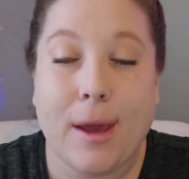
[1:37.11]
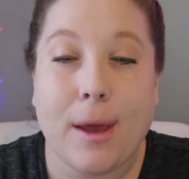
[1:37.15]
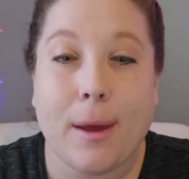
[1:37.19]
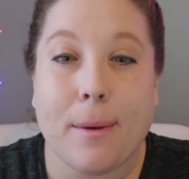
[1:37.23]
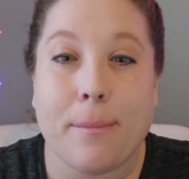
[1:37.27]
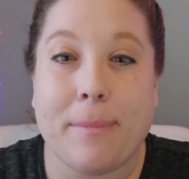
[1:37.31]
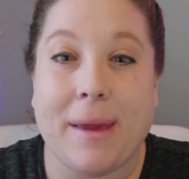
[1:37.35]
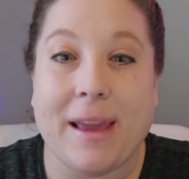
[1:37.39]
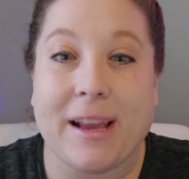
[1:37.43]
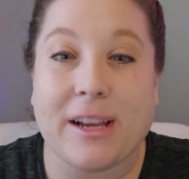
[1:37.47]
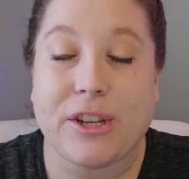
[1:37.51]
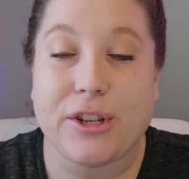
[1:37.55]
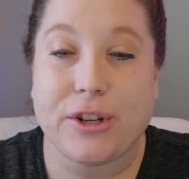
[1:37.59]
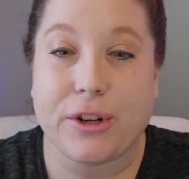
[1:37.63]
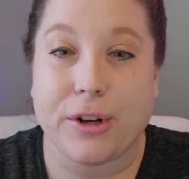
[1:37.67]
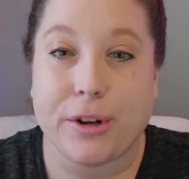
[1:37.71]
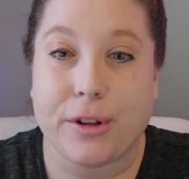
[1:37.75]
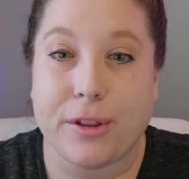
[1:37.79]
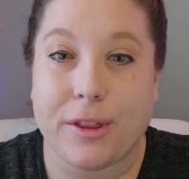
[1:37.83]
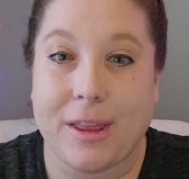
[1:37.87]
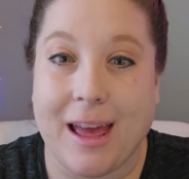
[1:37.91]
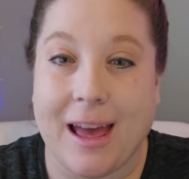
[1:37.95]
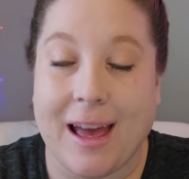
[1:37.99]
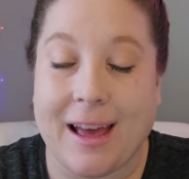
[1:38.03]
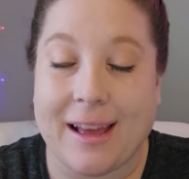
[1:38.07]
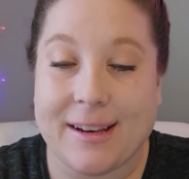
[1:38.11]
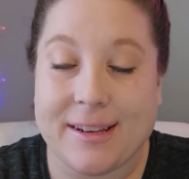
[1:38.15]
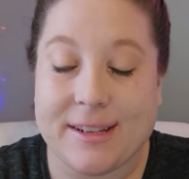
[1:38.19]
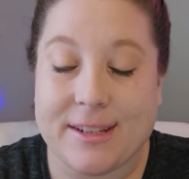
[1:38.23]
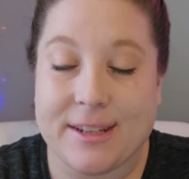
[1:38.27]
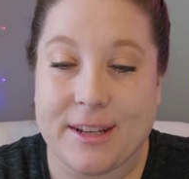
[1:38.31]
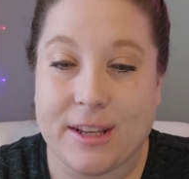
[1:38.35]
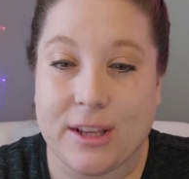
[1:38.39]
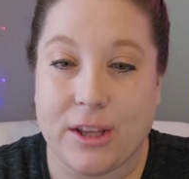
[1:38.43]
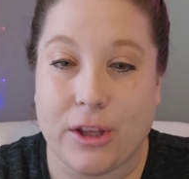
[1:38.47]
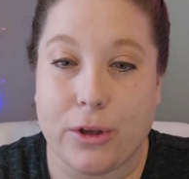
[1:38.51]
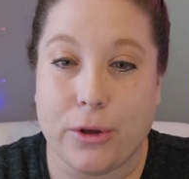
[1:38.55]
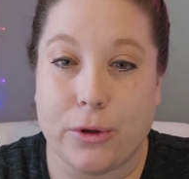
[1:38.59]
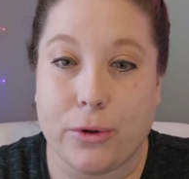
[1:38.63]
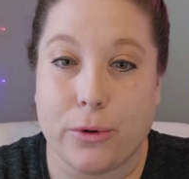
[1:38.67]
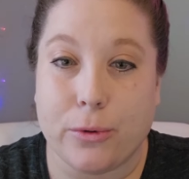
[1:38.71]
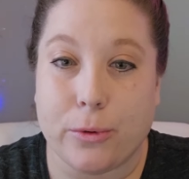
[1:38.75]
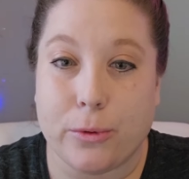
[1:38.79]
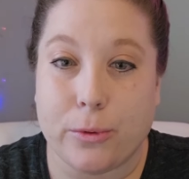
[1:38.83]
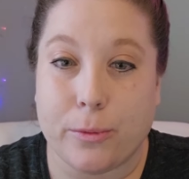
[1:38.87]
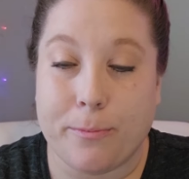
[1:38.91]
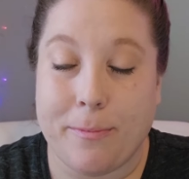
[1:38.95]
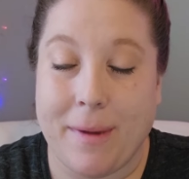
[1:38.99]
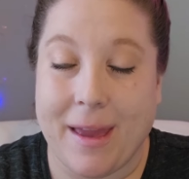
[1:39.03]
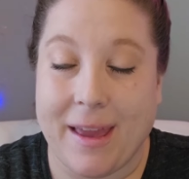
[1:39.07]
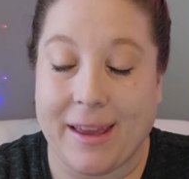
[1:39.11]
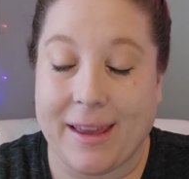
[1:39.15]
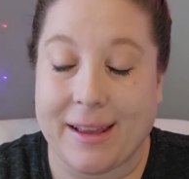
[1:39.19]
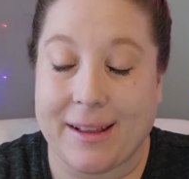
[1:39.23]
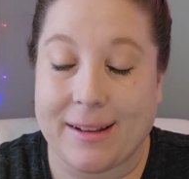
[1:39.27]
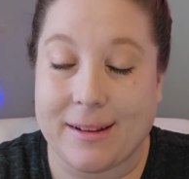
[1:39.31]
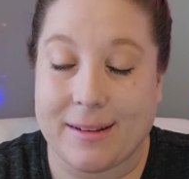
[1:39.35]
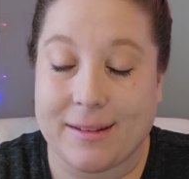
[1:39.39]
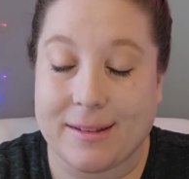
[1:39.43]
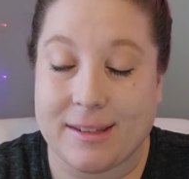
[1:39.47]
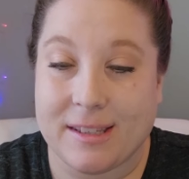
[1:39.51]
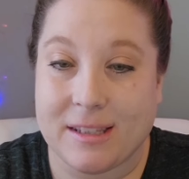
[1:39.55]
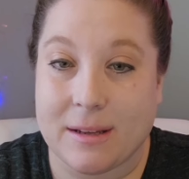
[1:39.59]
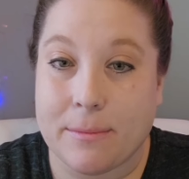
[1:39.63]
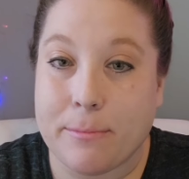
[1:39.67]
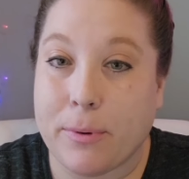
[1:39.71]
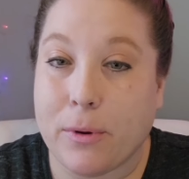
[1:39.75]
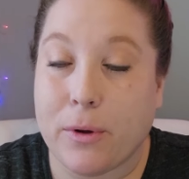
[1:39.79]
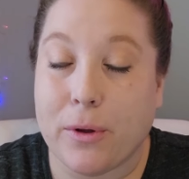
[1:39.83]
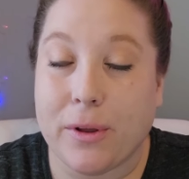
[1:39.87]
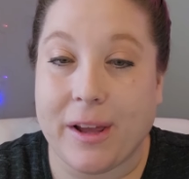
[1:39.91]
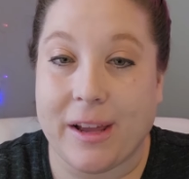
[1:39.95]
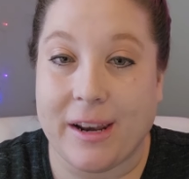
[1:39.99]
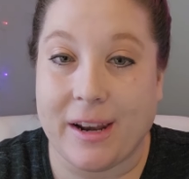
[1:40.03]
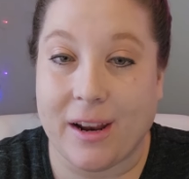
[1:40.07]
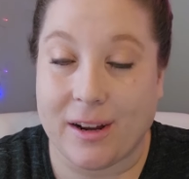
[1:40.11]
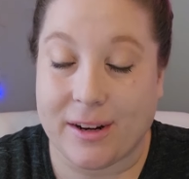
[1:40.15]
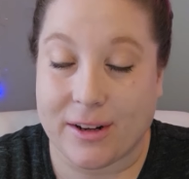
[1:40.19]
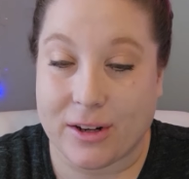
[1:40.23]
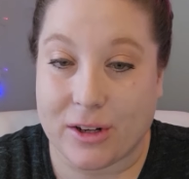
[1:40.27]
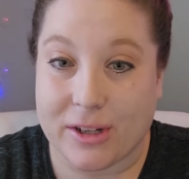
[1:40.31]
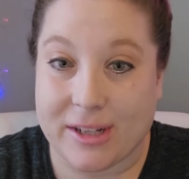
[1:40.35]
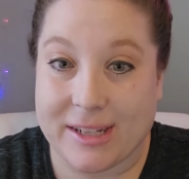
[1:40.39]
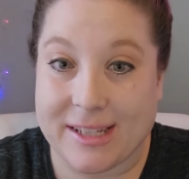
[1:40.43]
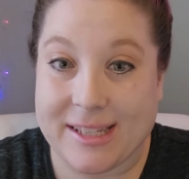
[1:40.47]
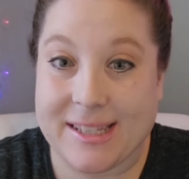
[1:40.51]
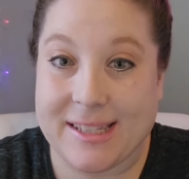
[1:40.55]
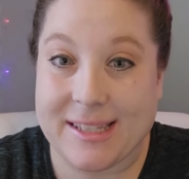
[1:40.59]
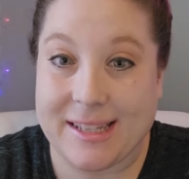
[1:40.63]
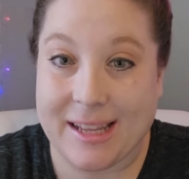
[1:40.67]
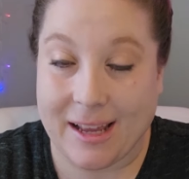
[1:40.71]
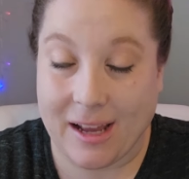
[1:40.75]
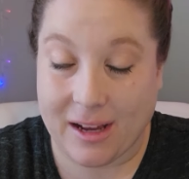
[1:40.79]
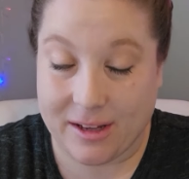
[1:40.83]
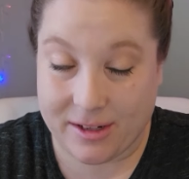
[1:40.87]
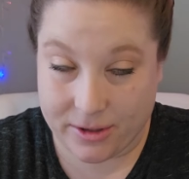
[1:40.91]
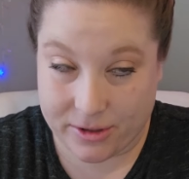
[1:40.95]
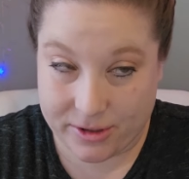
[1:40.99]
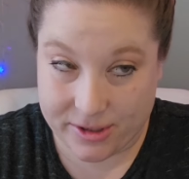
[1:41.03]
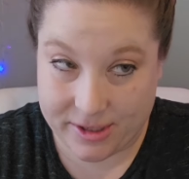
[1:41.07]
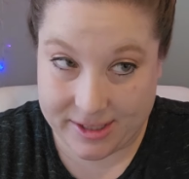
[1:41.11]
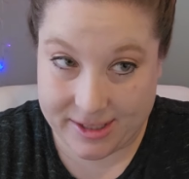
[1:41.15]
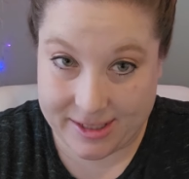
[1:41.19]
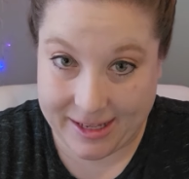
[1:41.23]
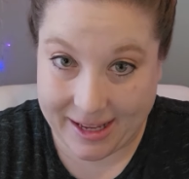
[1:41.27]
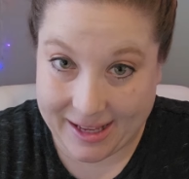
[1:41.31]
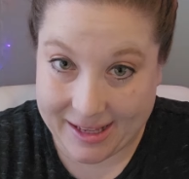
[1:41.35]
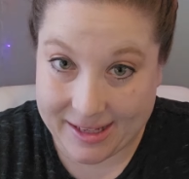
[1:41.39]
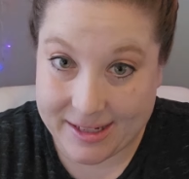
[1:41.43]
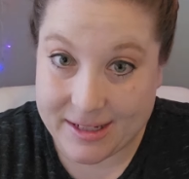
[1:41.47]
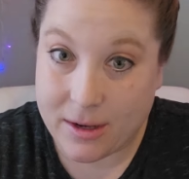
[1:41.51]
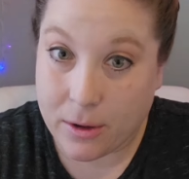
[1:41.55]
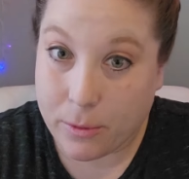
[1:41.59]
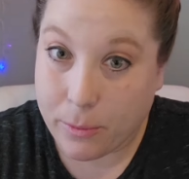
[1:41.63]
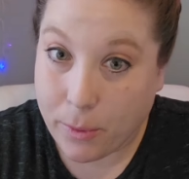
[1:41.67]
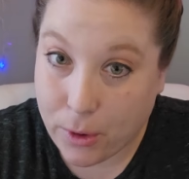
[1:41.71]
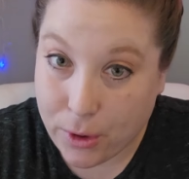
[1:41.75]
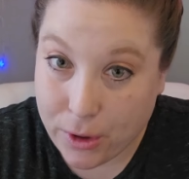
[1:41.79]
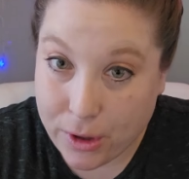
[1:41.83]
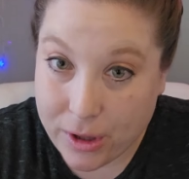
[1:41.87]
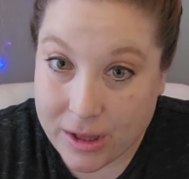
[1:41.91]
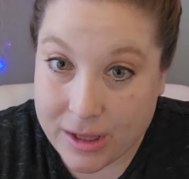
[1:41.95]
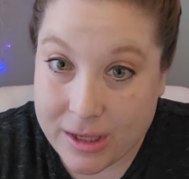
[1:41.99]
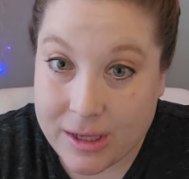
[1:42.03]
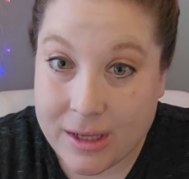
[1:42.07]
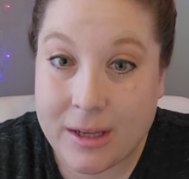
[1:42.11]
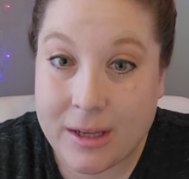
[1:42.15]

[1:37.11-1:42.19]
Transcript: Make sure that you make it simple and understandable.